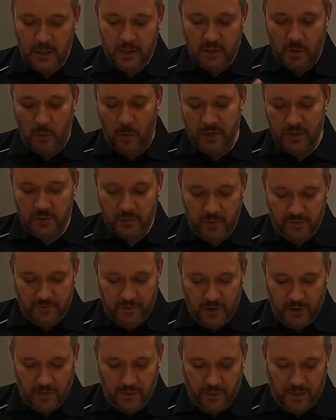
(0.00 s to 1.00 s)
So once
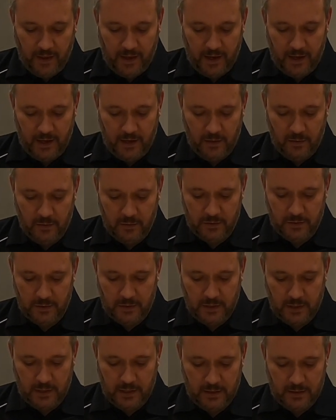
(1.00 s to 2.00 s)
we've done that,
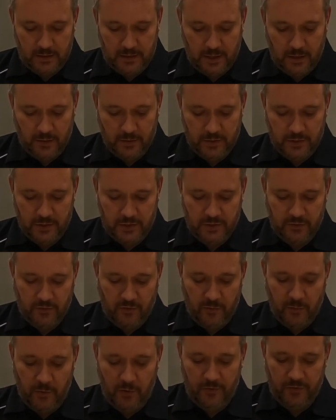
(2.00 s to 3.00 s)
it tells us to
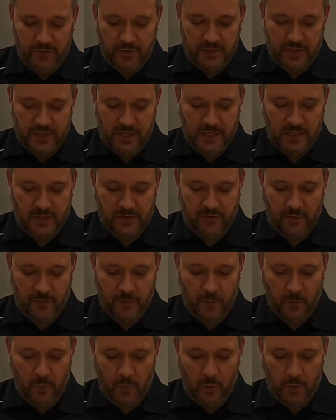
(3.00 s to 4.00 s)
remove the seeds
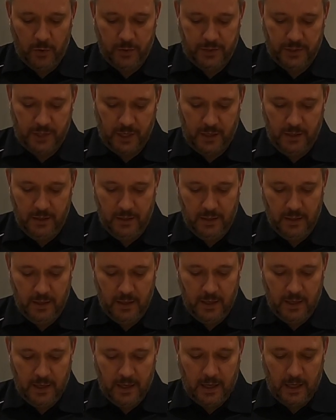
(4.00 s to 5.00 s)
from the water
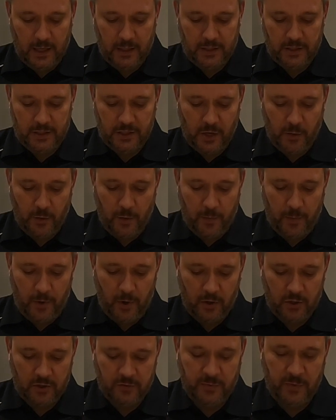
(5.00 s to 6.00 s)
and sow
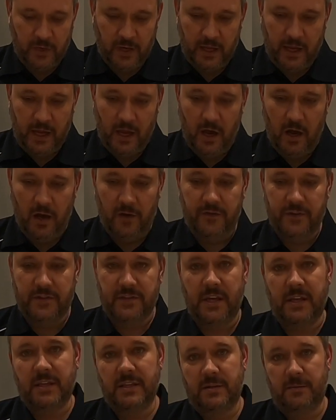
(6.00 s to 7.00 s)
approximately 1/2
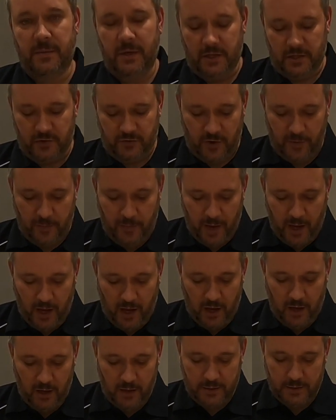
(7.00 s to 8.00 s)
centimetre
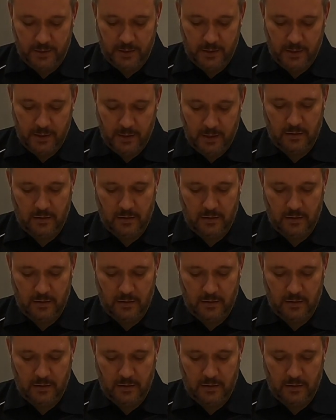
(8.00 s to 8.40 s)
apart.